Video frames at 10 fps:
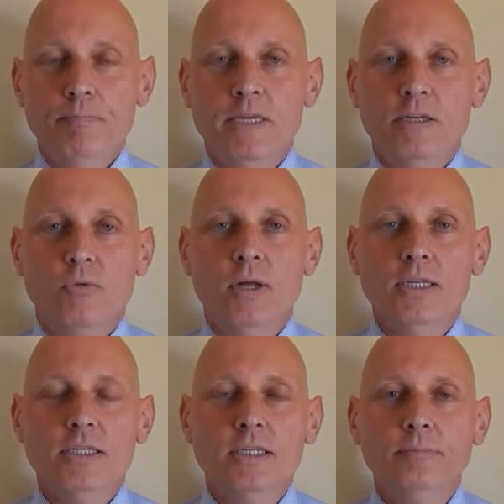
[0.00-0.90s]
In
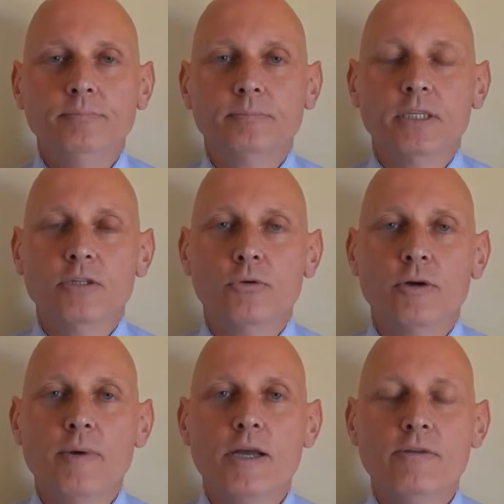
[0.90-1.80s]
quality, in the
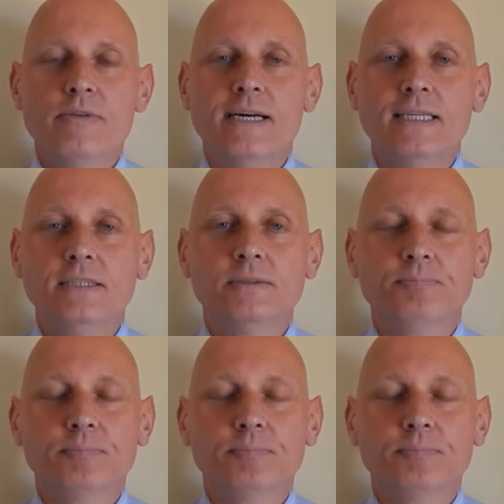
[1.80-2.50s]
automotive days,